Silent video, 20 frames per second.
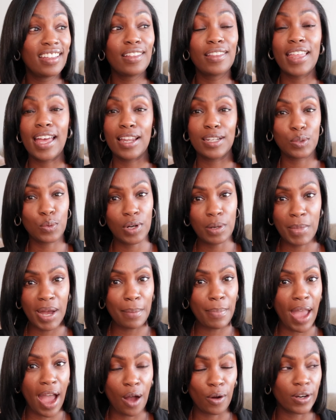That is one of my
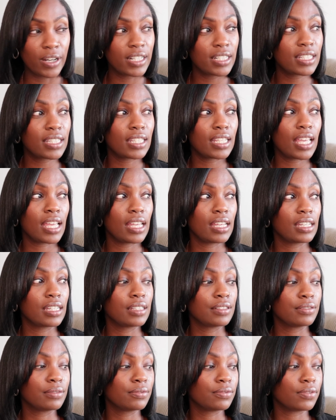powers,
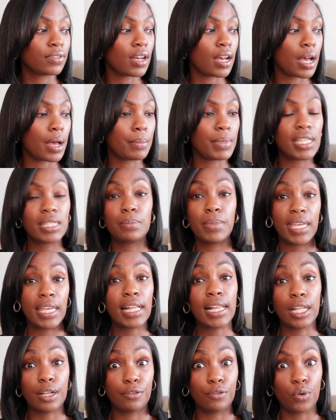is being
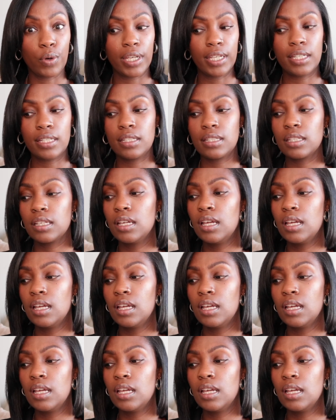clairvoyant,